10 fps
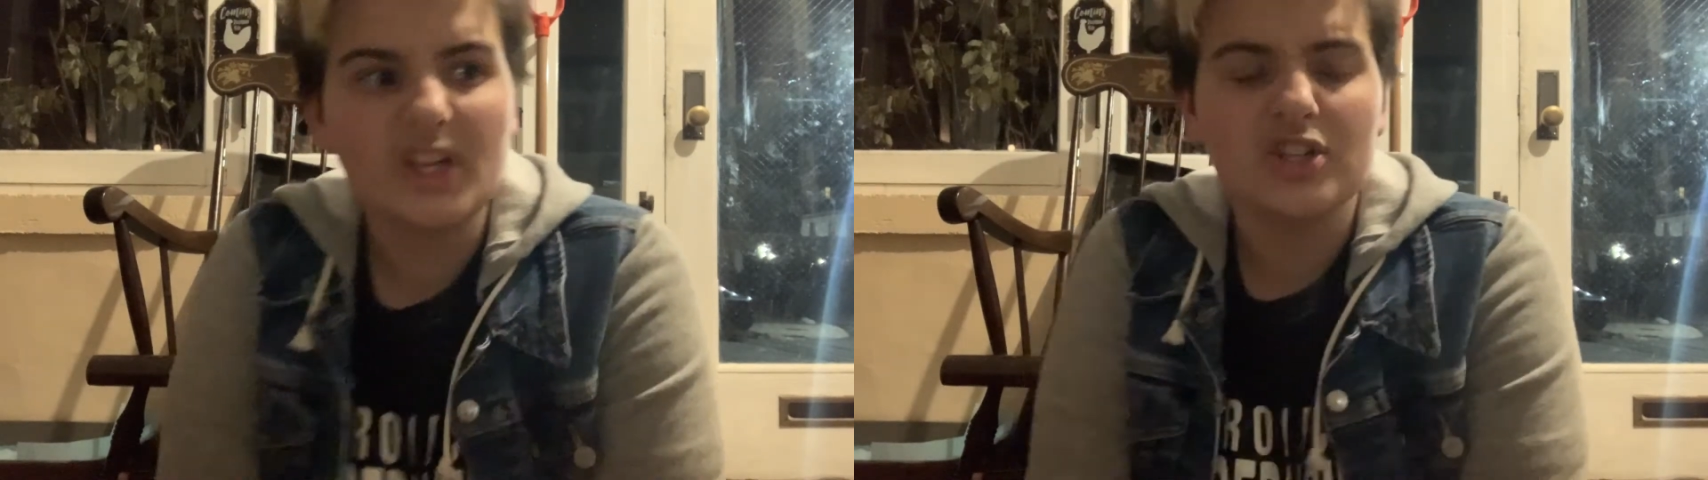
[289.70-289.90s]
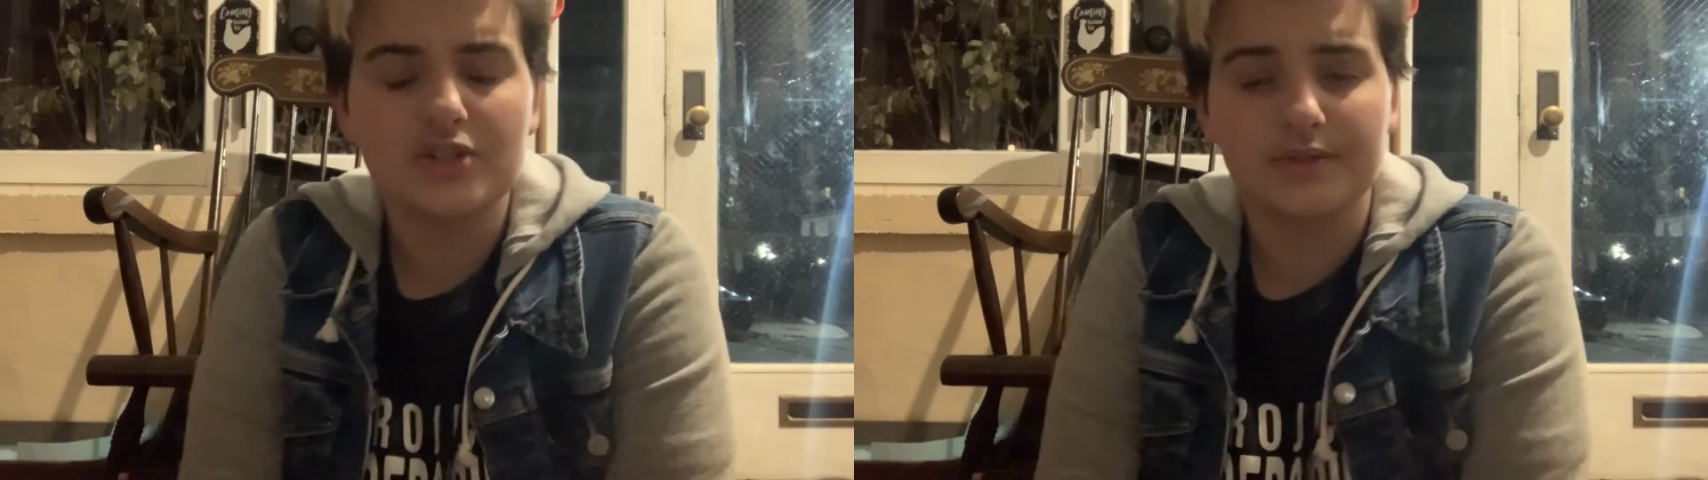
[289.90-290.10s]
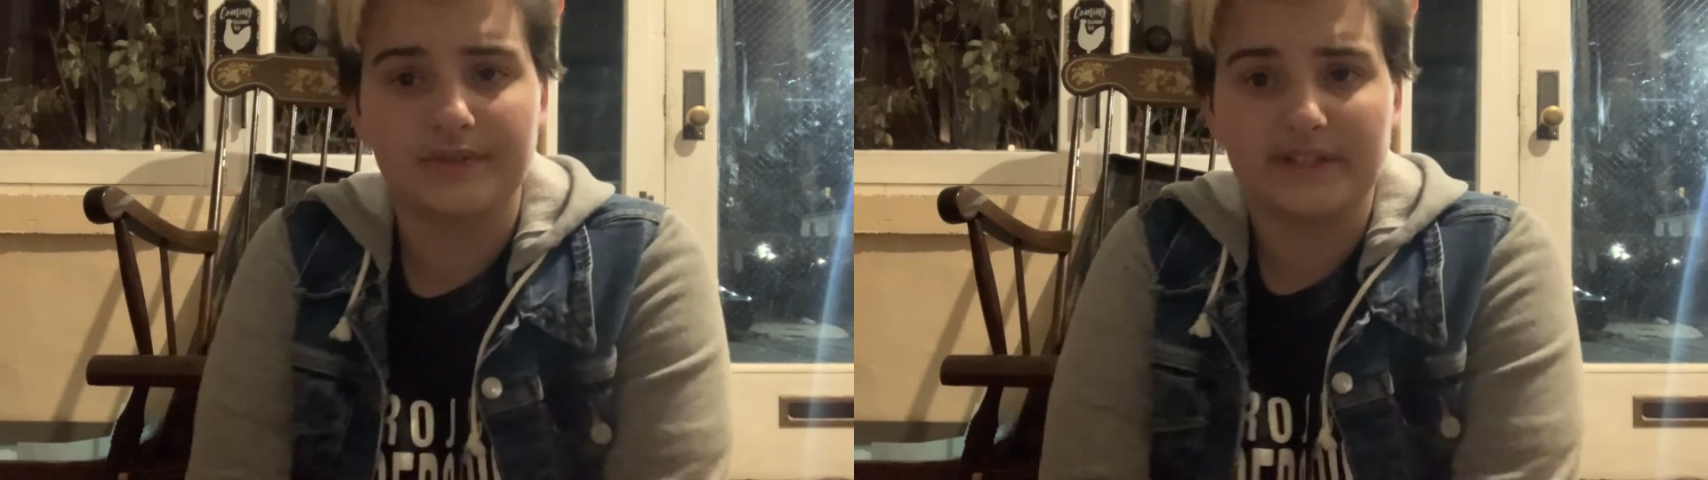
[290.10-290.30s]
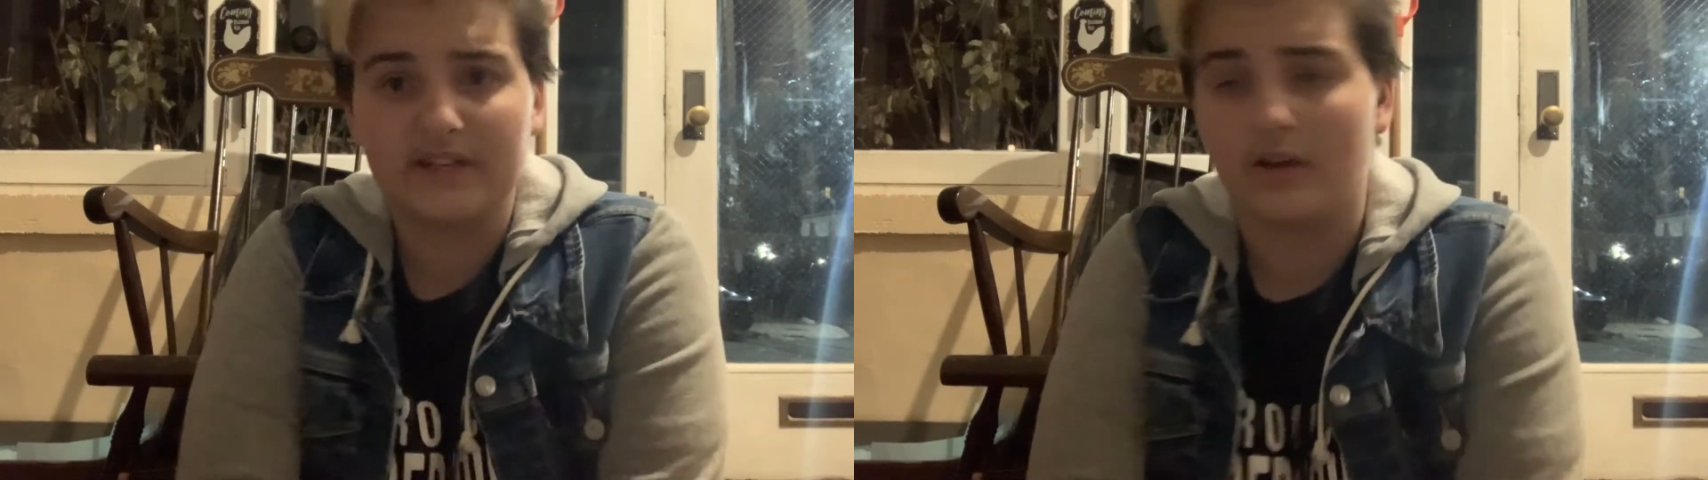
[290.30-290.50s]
She's really